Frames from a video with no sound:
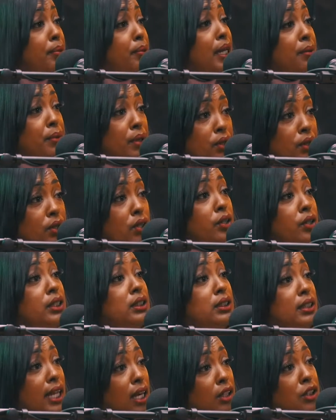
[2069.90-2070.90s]
baby girl
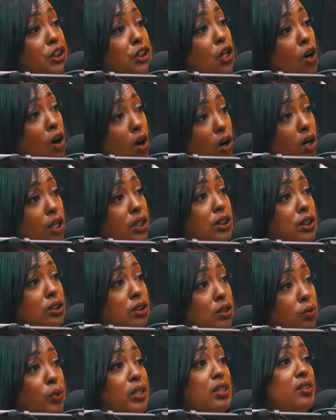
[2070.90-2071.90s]
is now
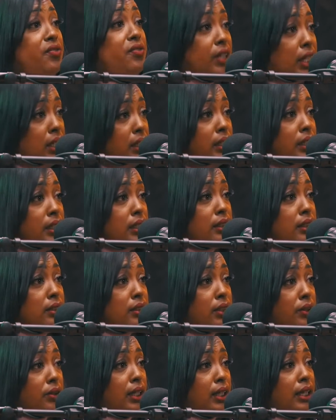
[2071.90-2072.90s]
charged with a felony.
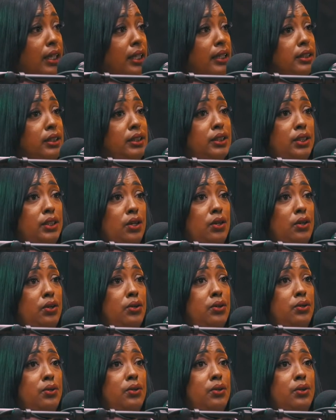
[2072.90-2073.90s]
Okay.
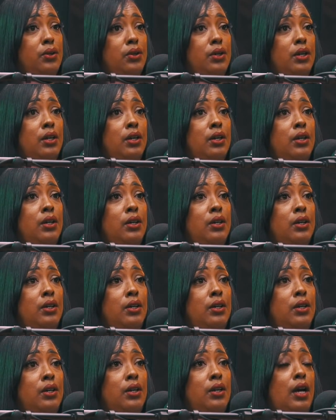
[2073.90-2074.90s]
So
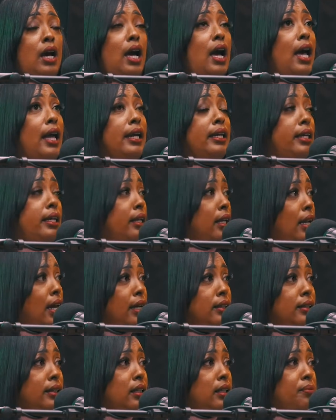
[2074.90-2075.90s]
I get
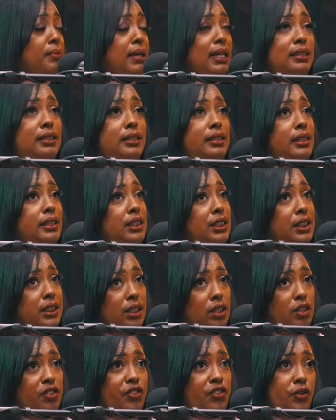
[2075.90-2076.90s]
locked up. I sit in
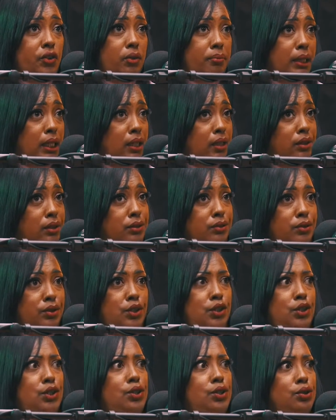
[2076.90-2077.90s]
jail for about
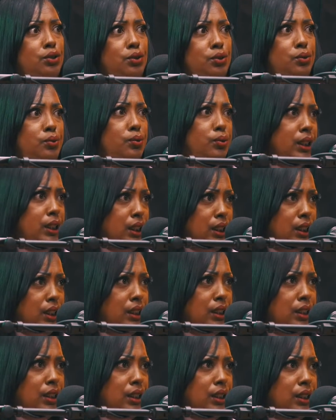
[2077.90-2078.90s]
two
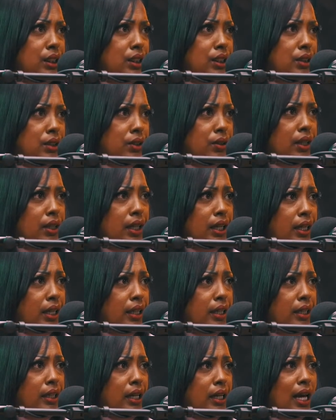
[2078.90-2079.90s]
weeks.
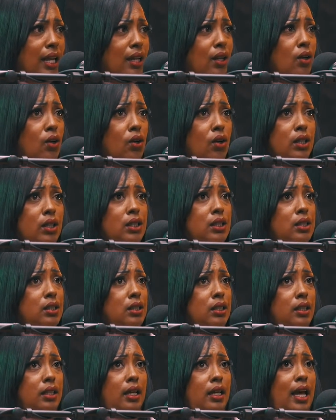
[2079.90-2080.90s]
Okay. I
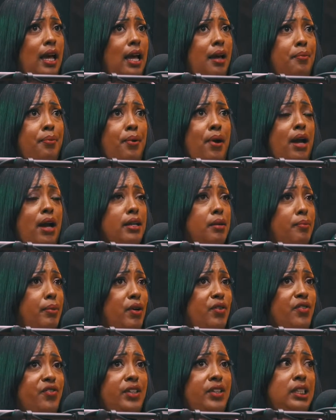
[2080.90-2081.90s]
lost probably
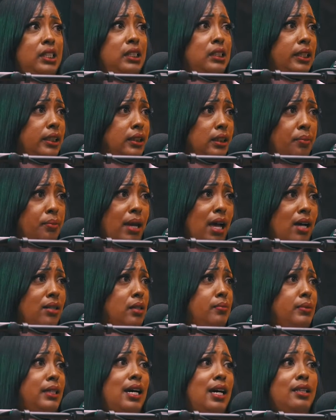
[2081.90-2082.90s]
about 50, 60
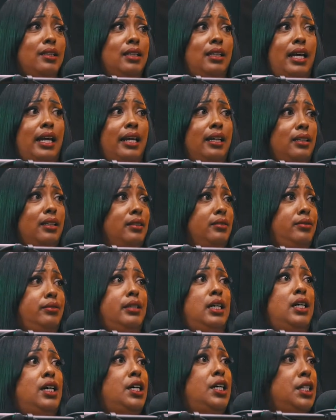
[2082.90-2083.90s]
pounds. I'm down to like
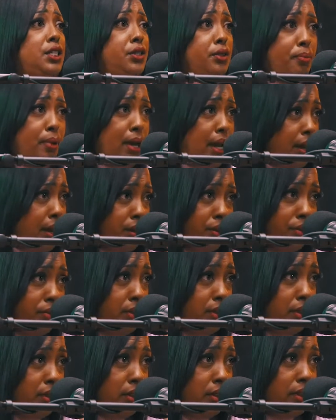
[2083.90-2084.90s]
100
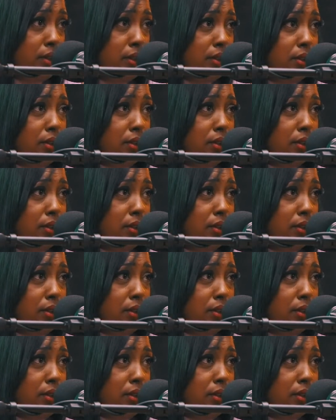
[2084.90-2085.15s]
pounds.